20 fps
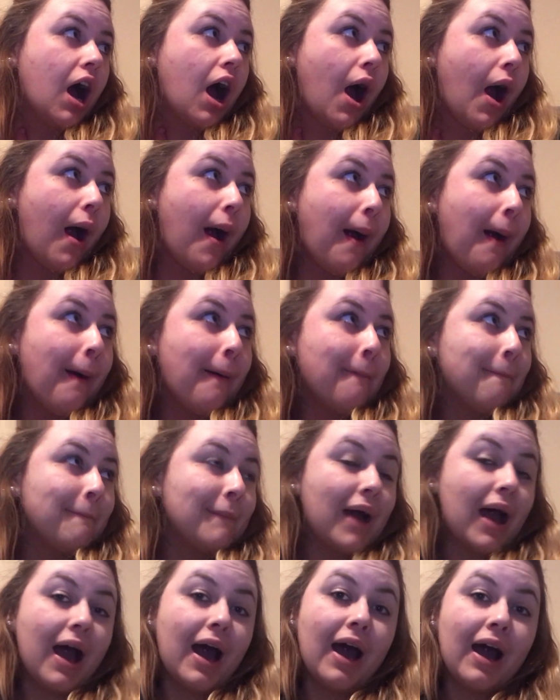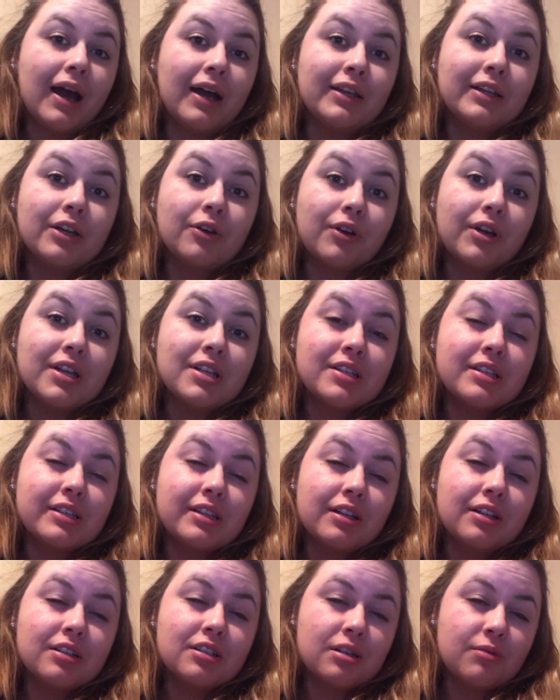um, and there is
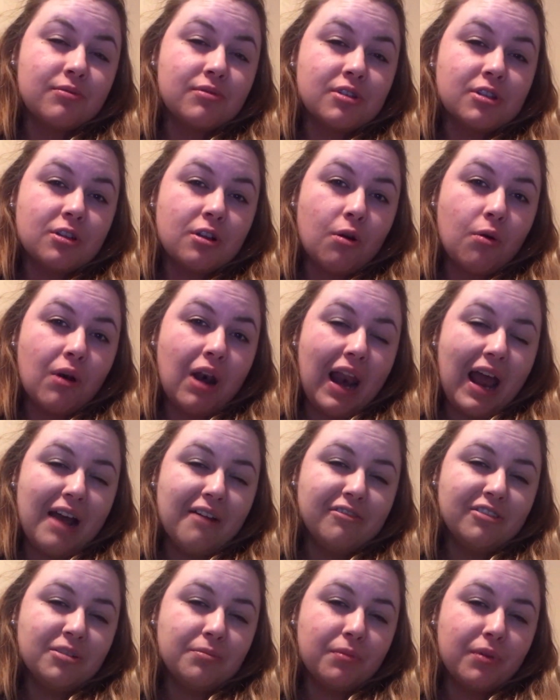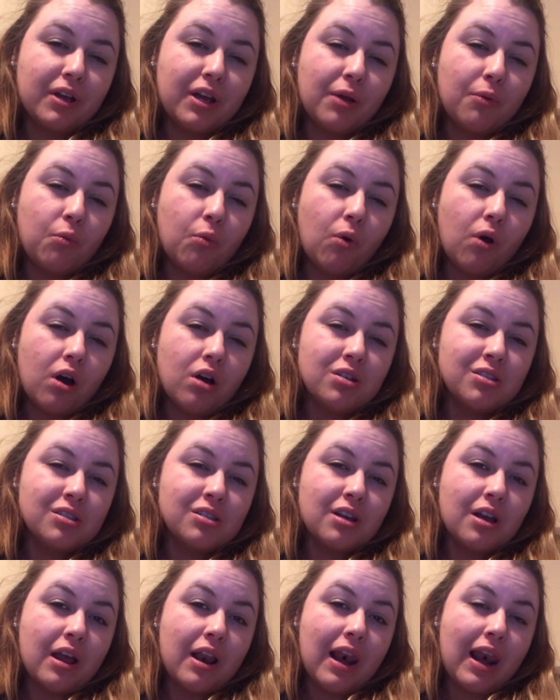still some snow left but it
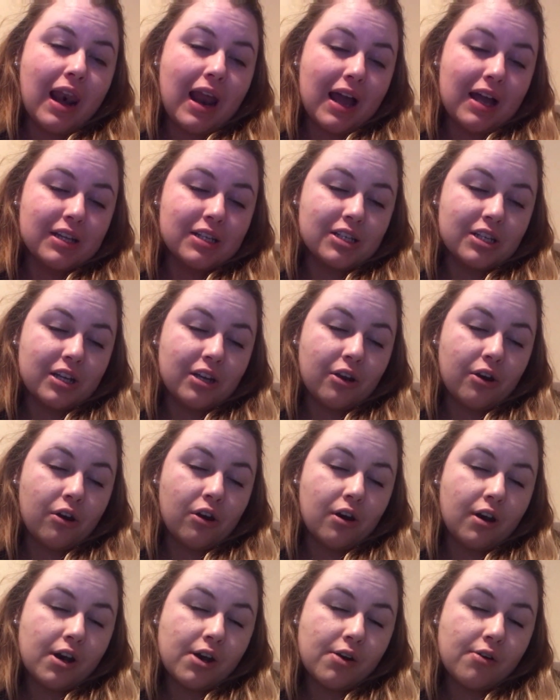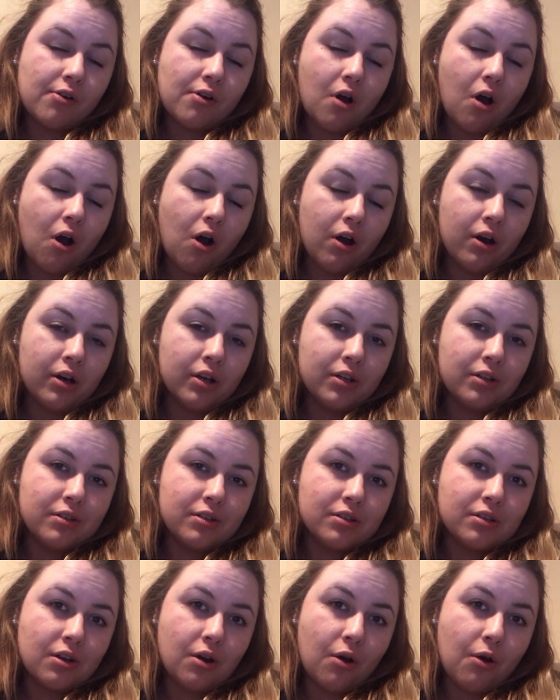was lashing earlier on
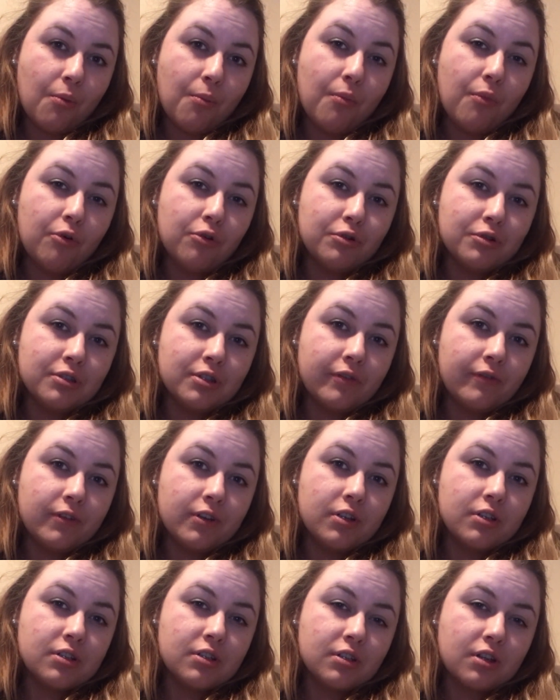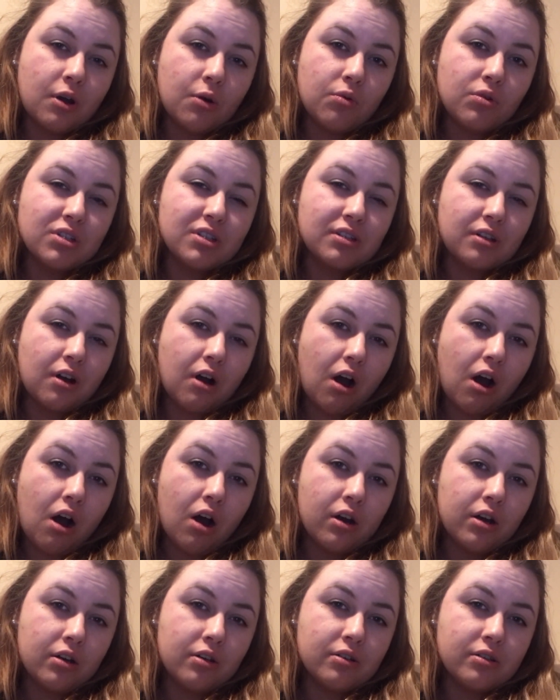so most of the snow is
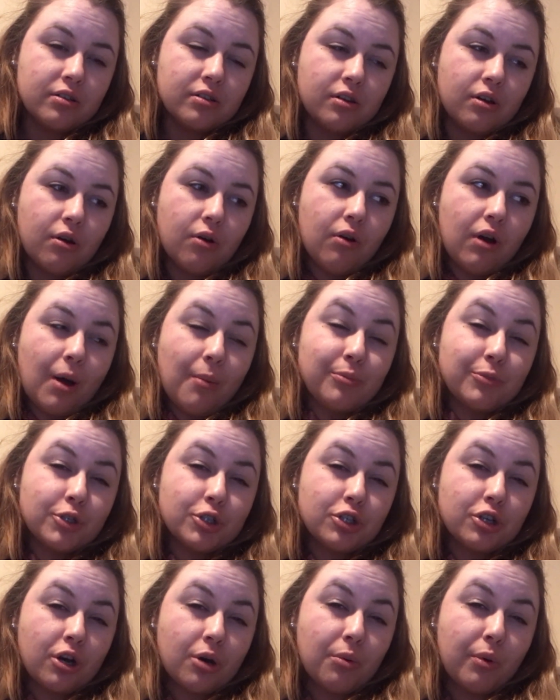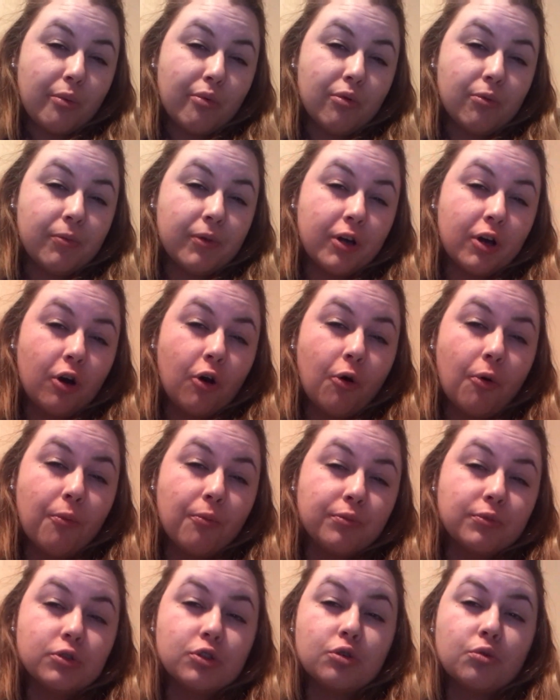gone so I'm sure we will be
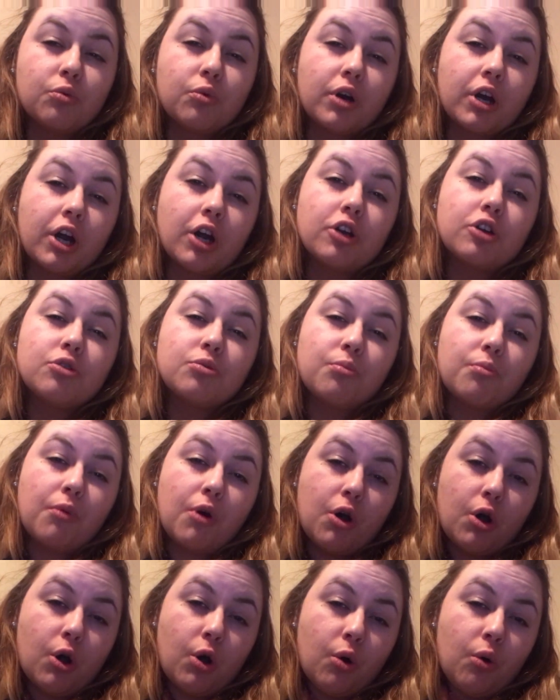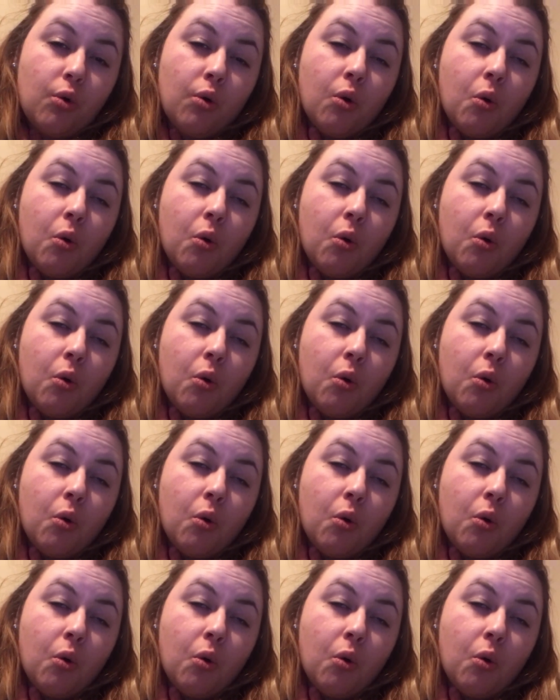going to work tomorrow